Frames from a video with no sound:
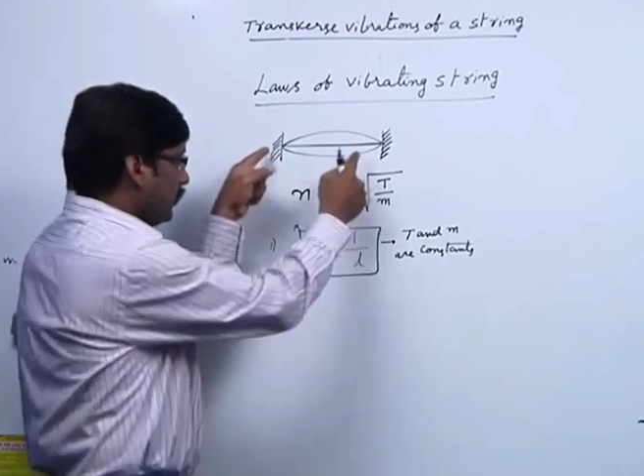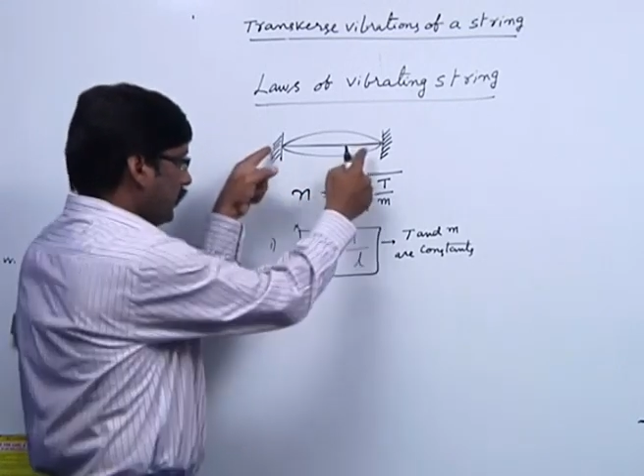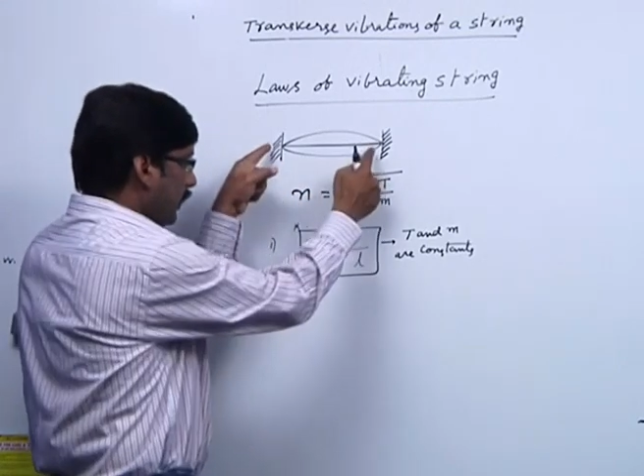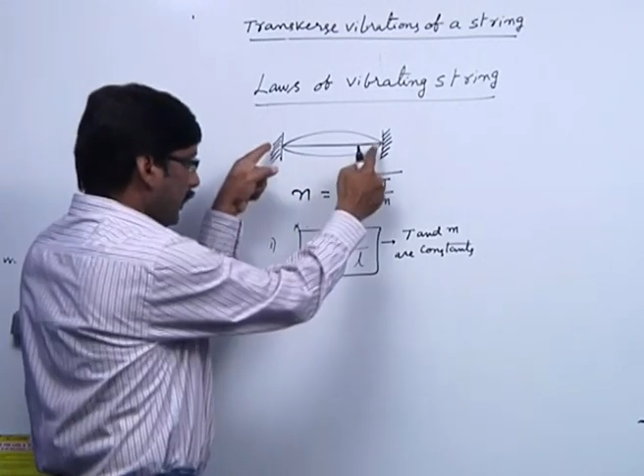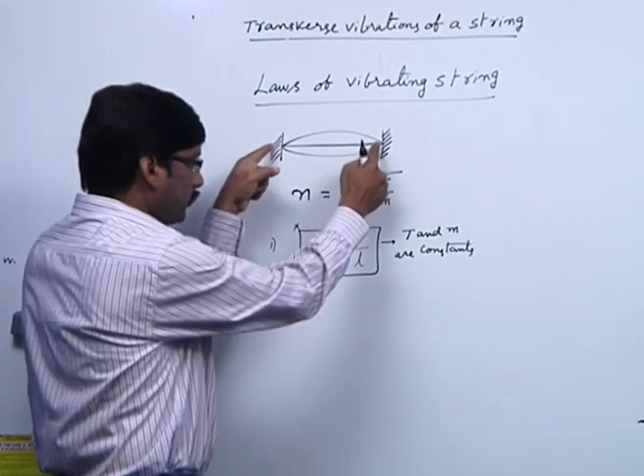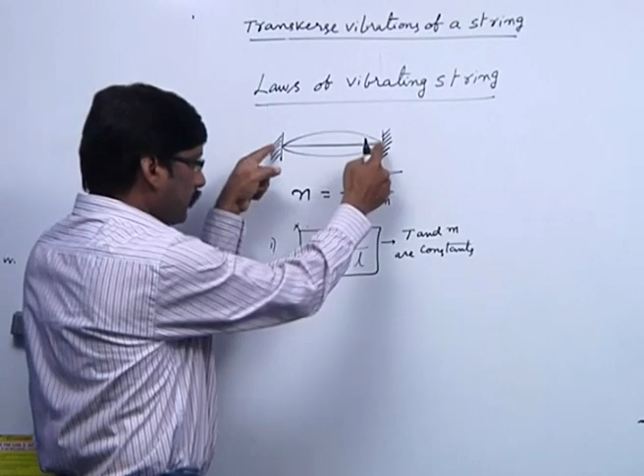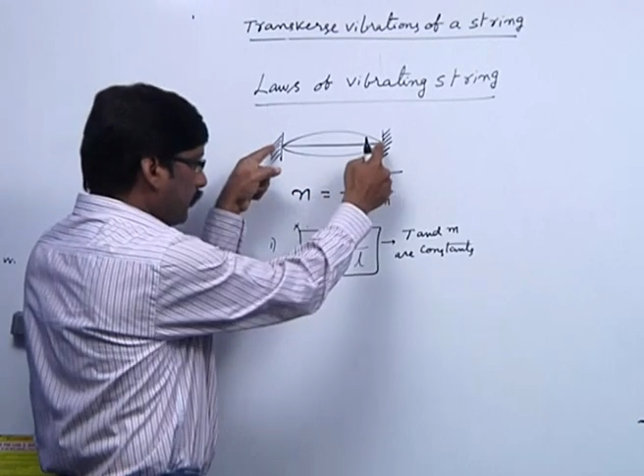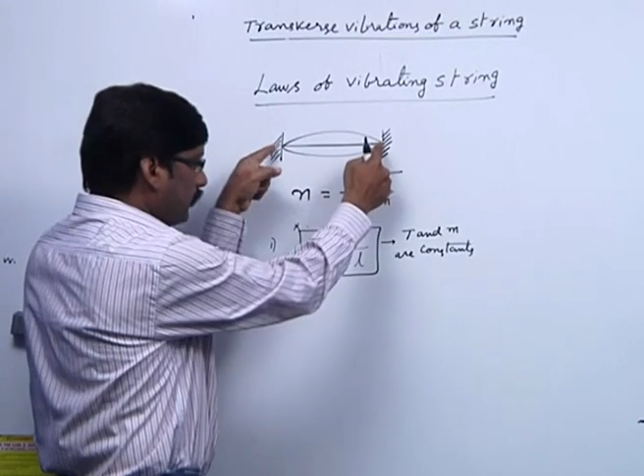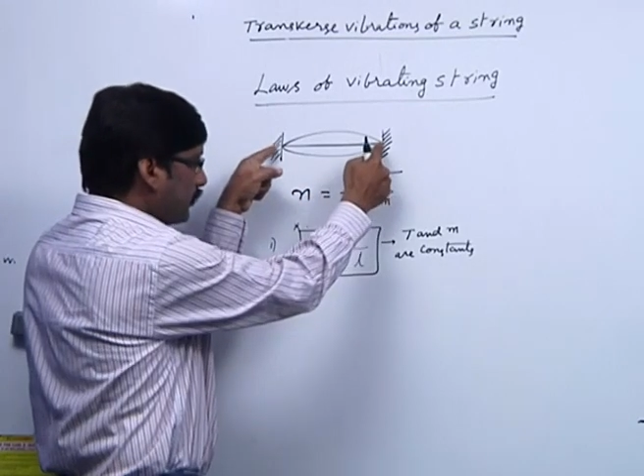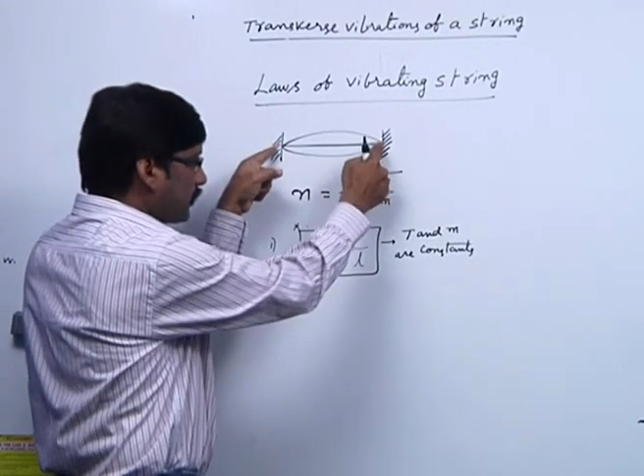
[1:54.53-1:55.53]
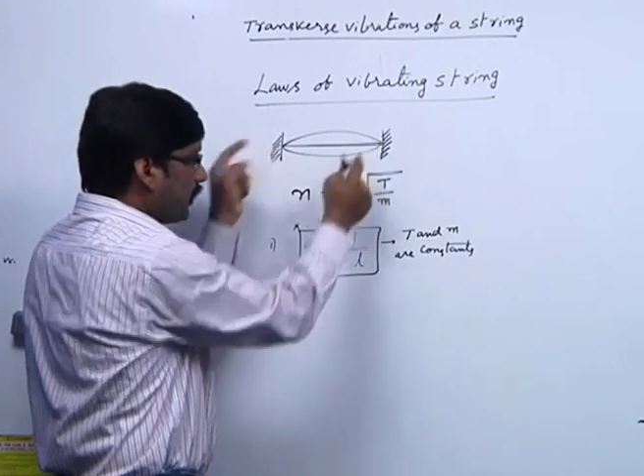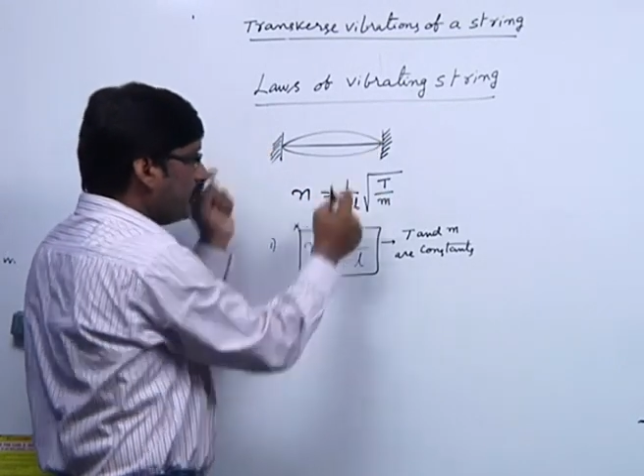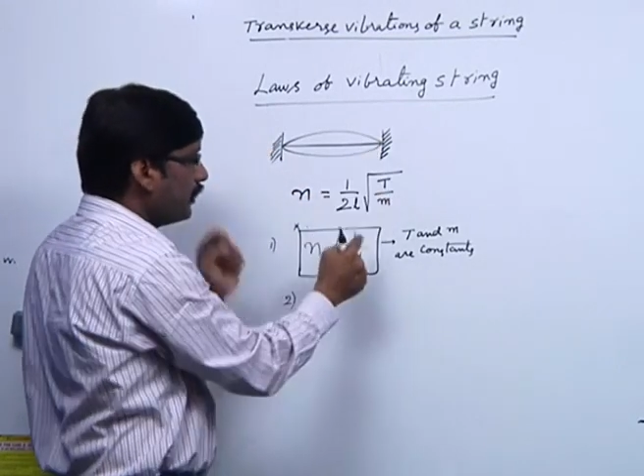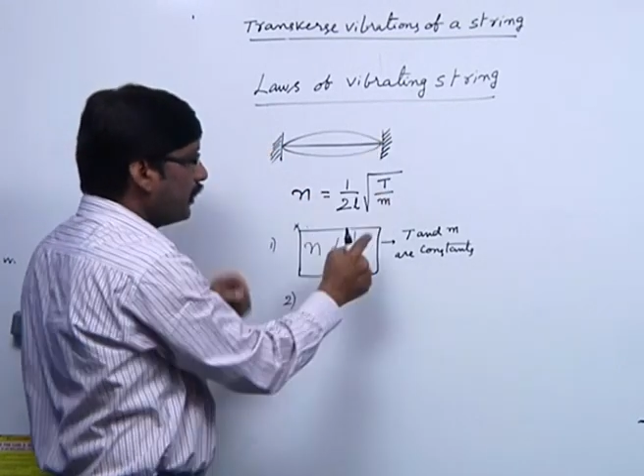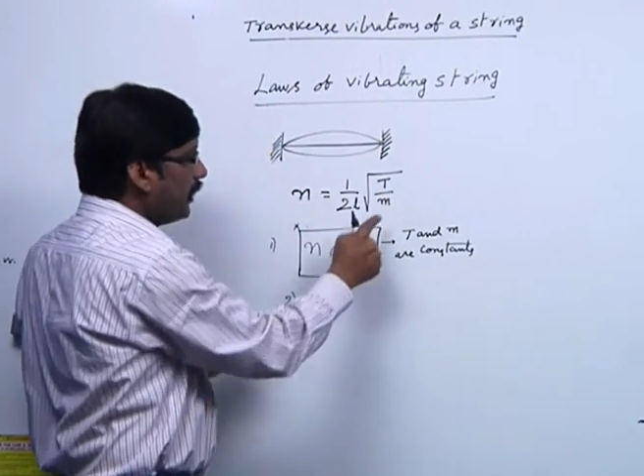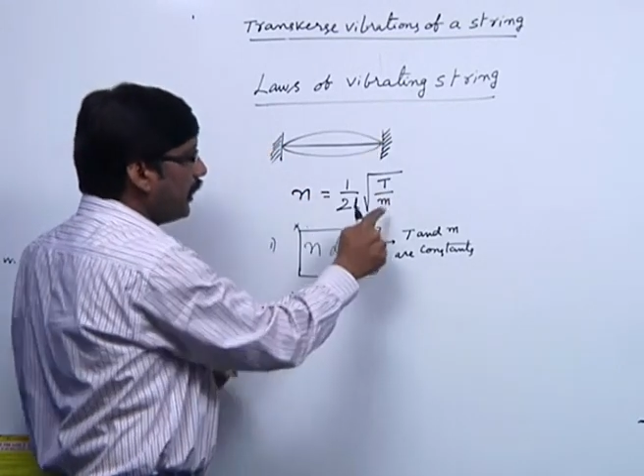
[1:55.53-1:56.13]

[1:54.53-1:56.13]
the length of the string